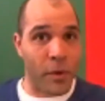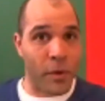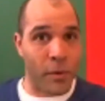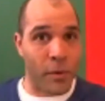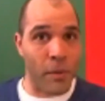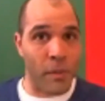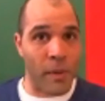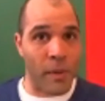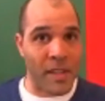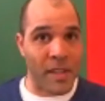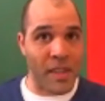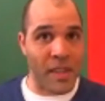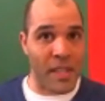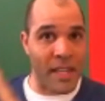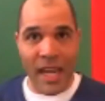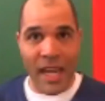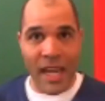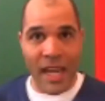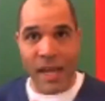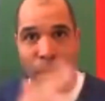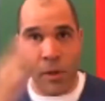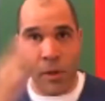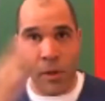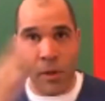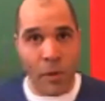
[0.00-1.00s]
If you were to pick the
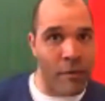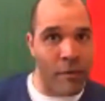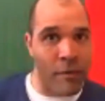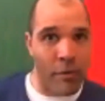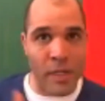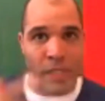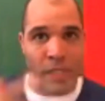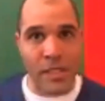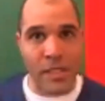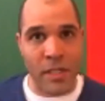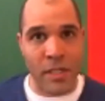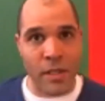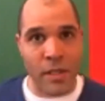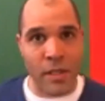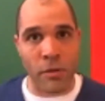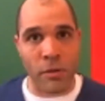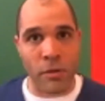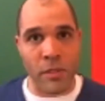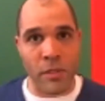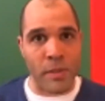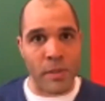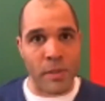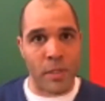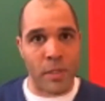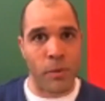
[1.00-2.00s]
game equivalents of
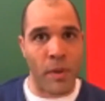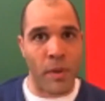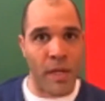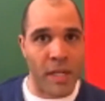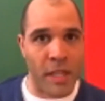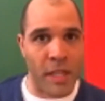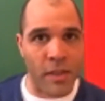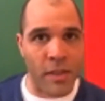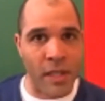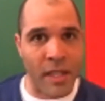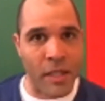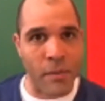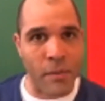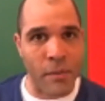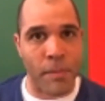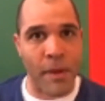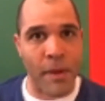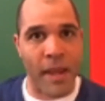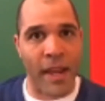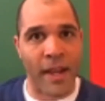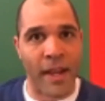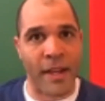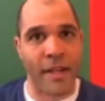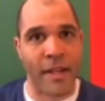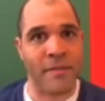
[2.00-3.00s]
those, which one do you think you'd
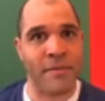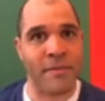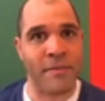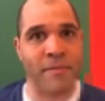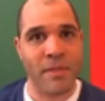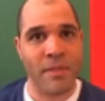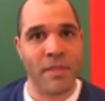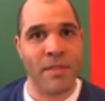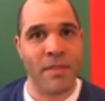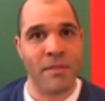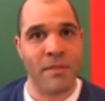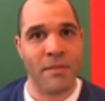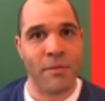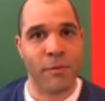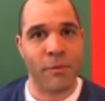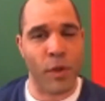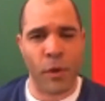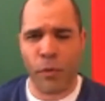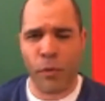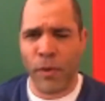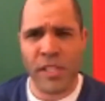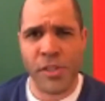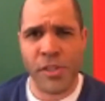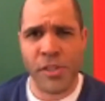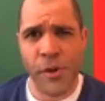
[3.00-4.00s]
pick
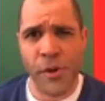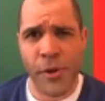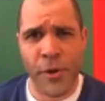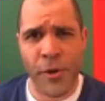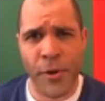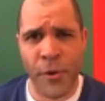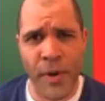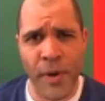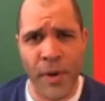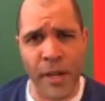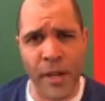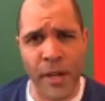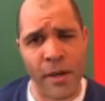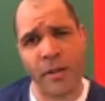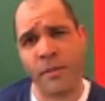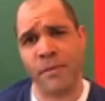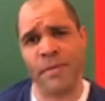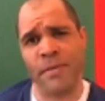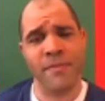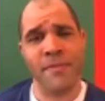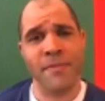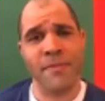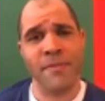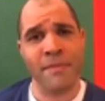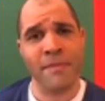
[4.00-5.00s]
for the rest of your career?
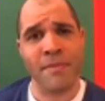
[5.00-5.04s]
